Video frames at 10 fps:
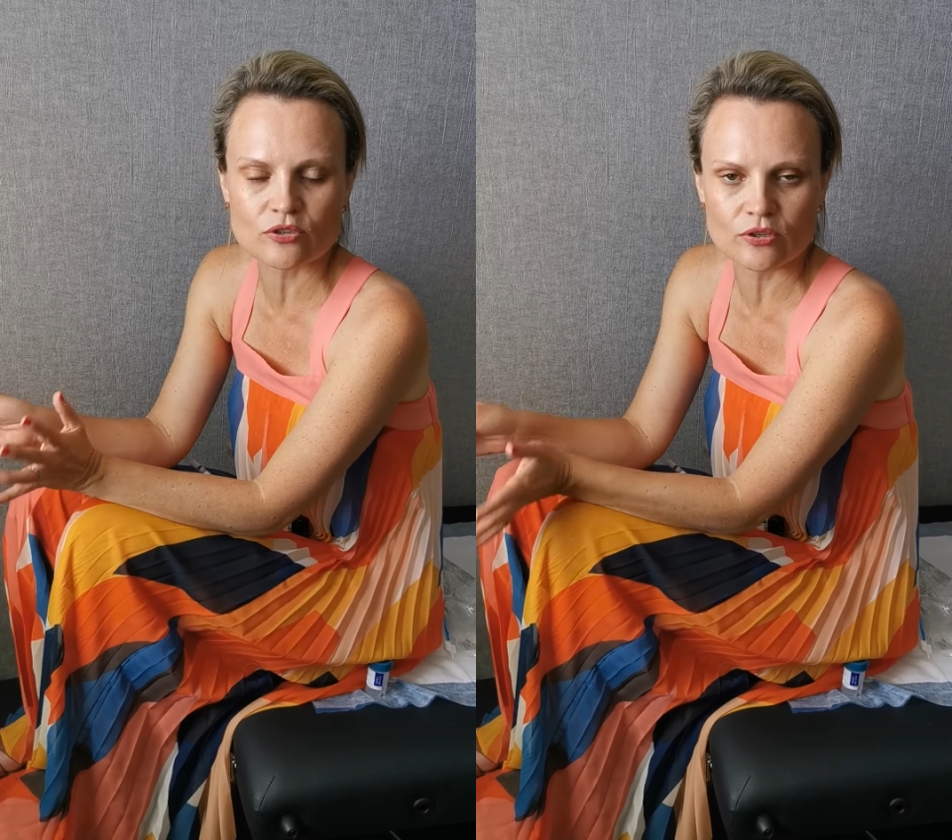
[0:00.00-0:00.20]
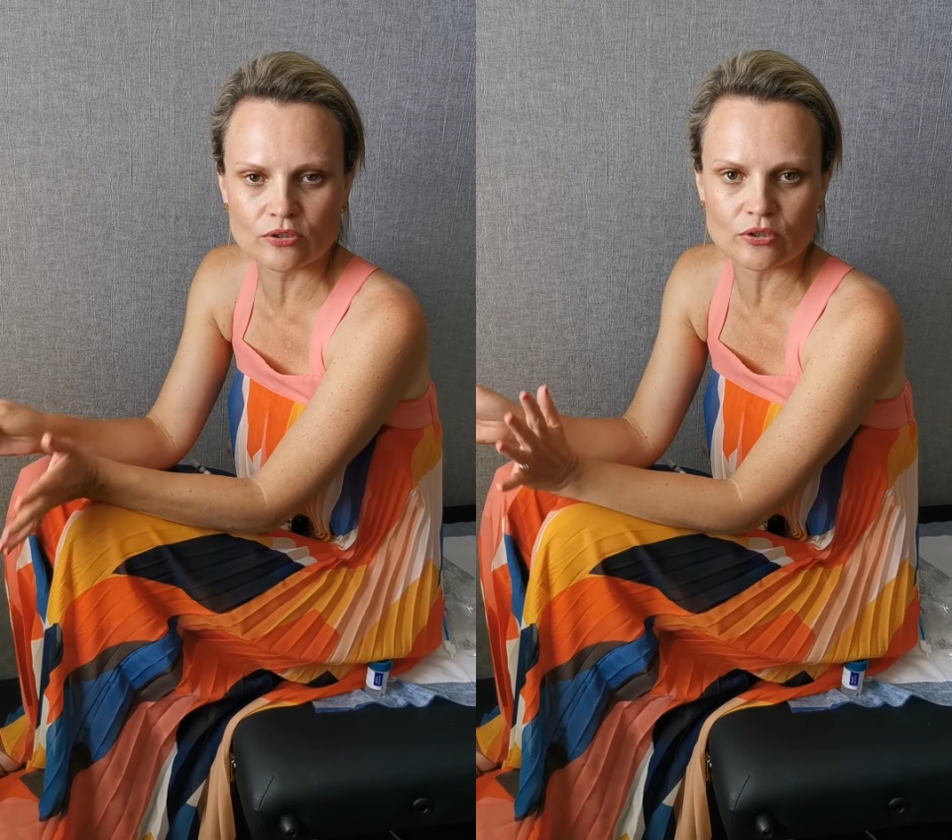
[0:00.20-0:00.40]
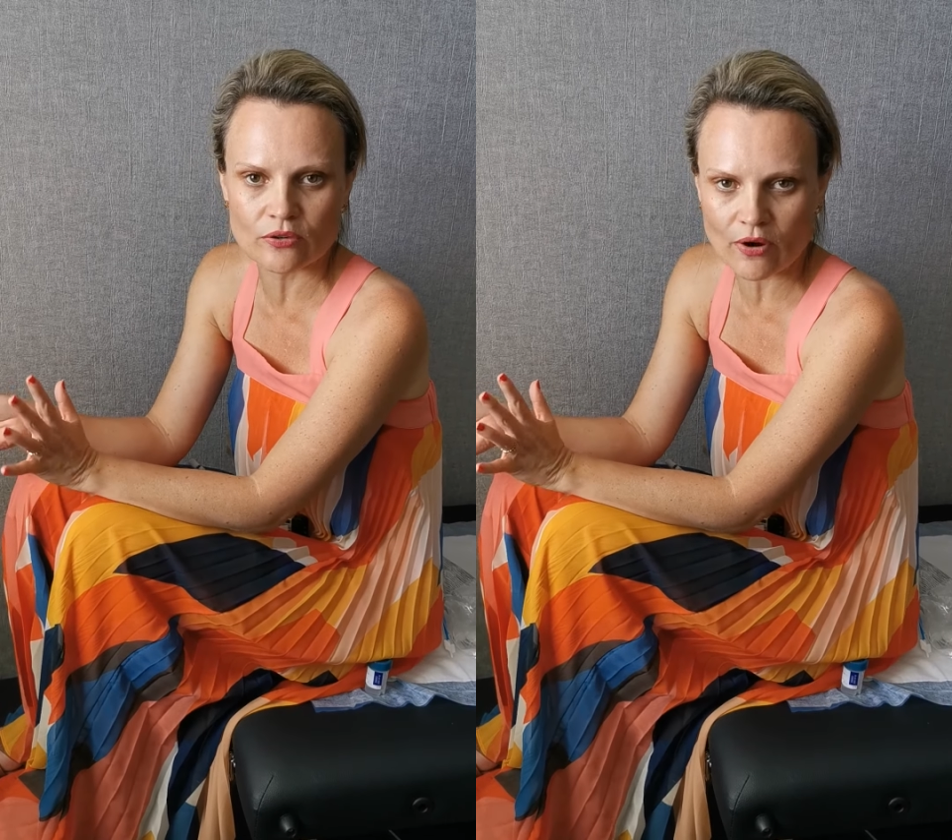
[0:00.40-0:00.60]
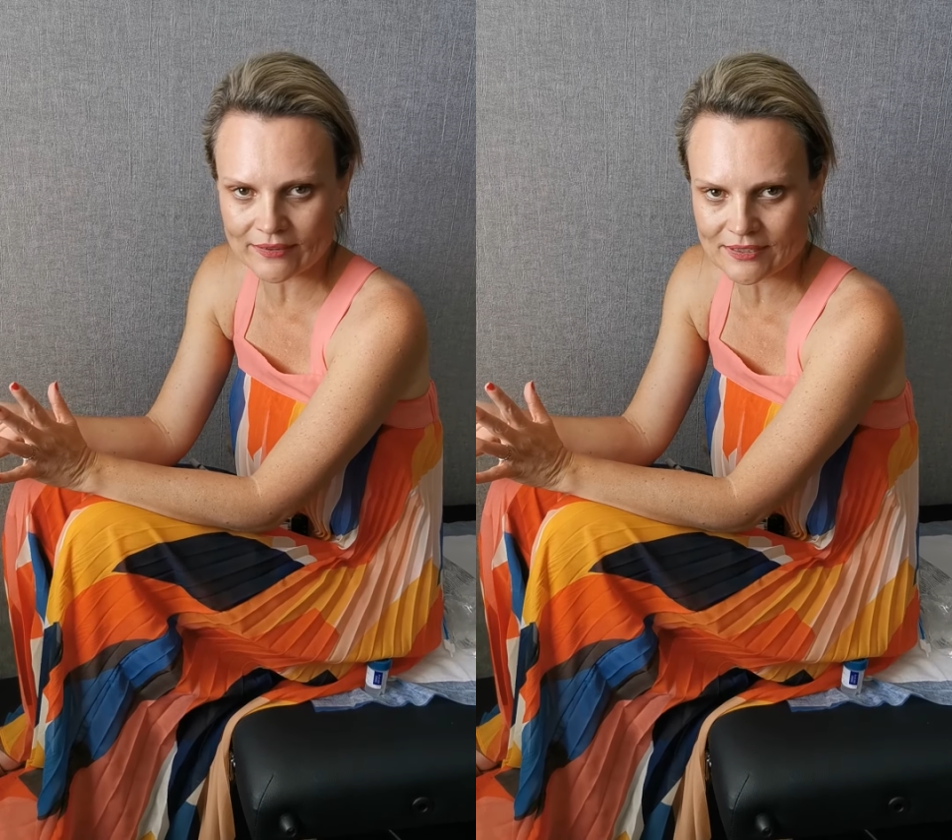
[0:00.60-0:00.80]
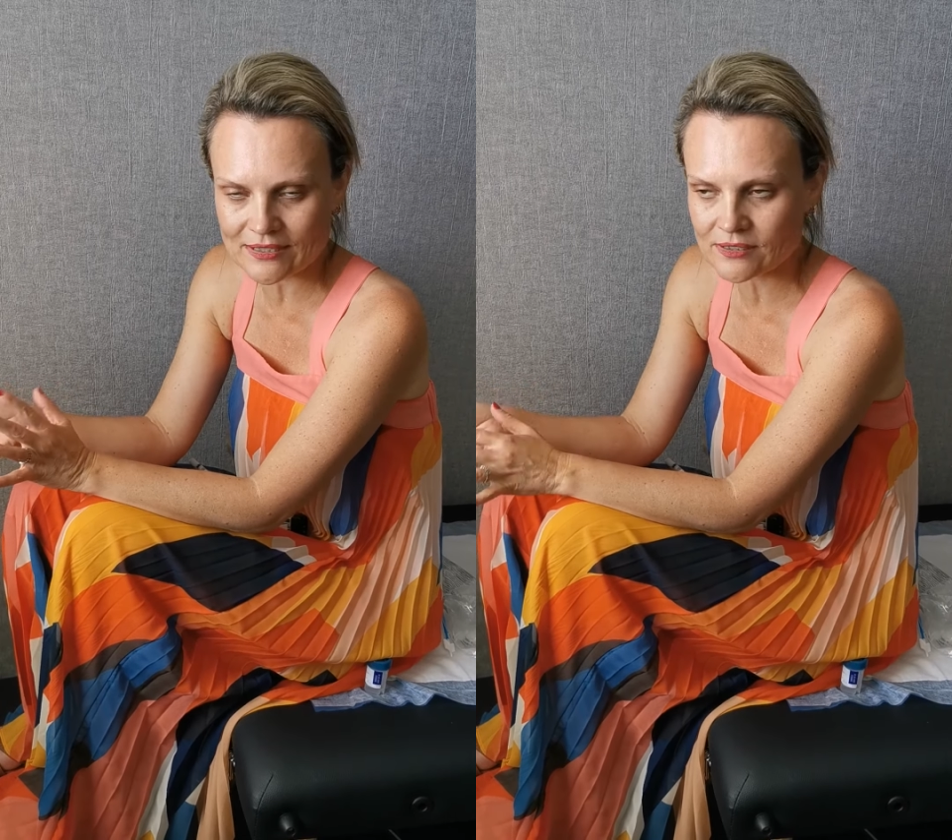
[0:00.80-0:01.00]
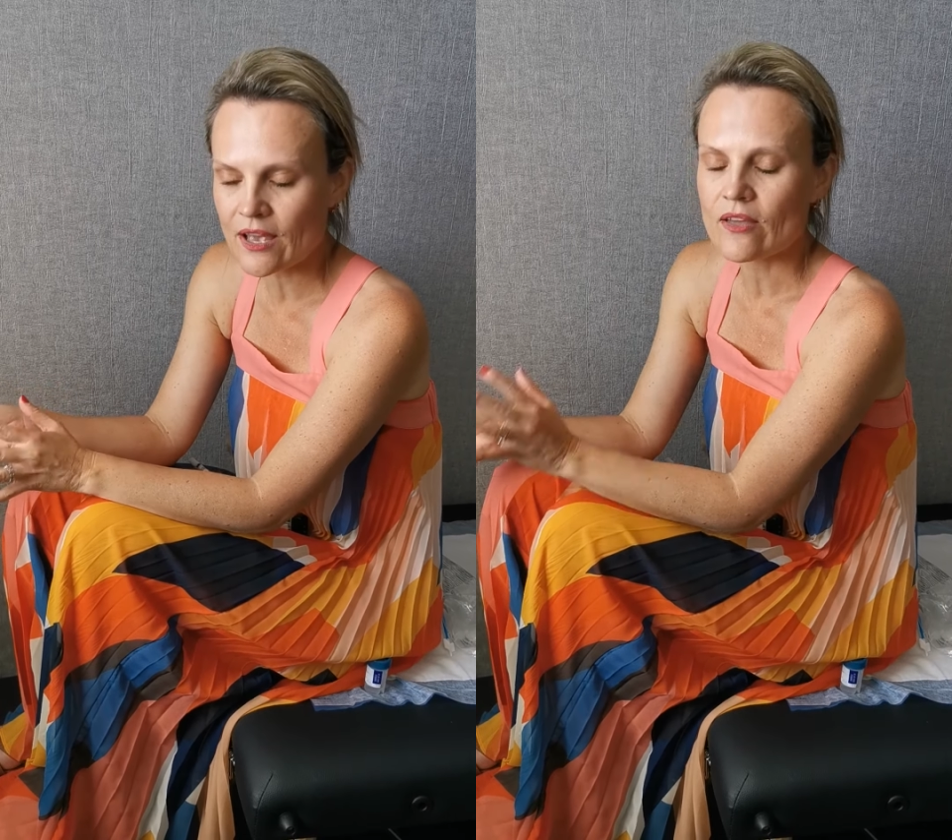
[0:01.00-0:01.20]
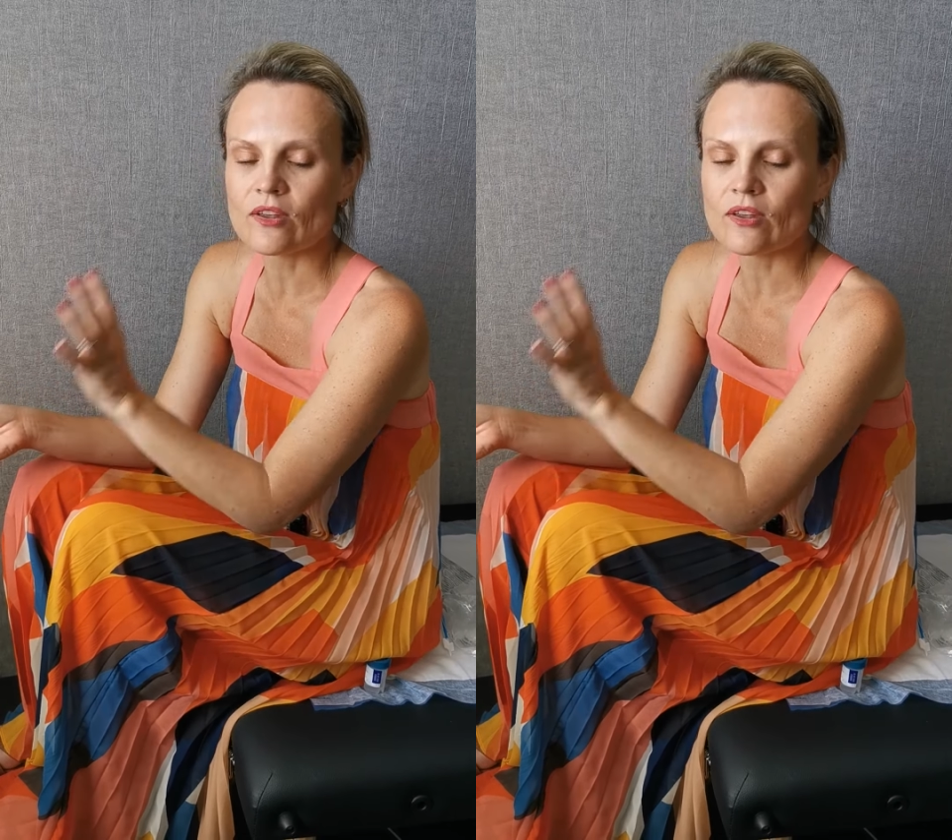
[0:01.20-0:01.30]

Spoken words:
to do the right test.